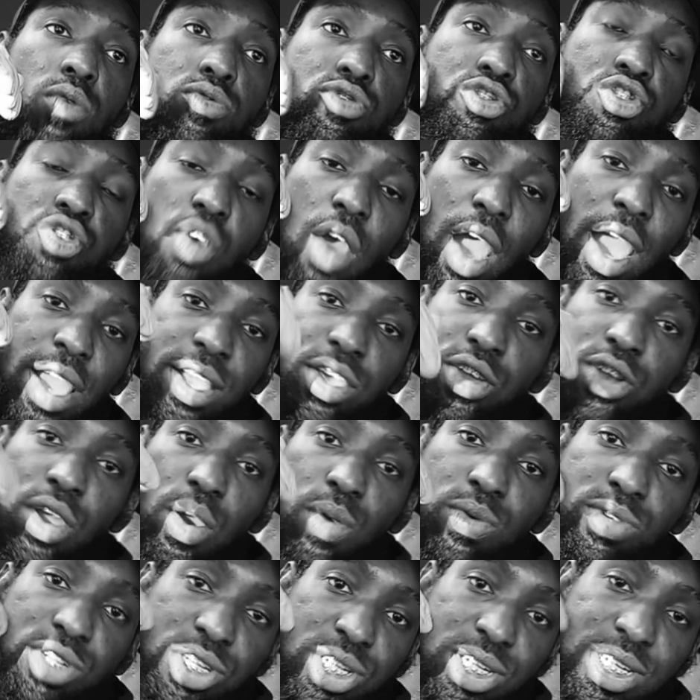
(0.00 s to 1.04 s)
try, you
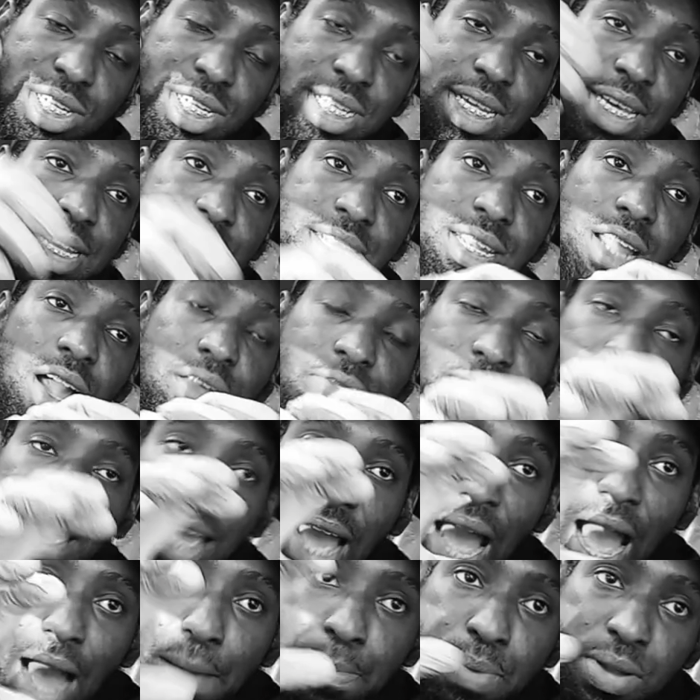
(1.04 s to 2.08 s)
don't succeed. Nothing
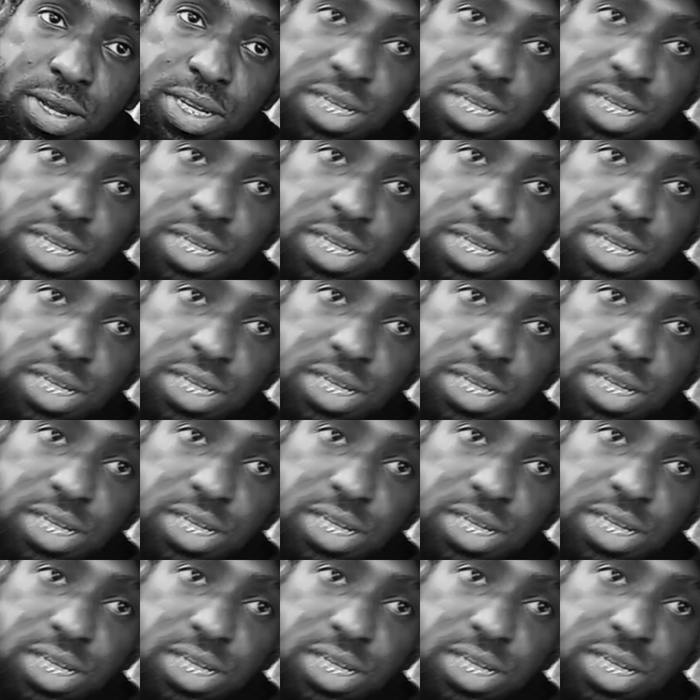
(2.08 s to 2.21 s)
happens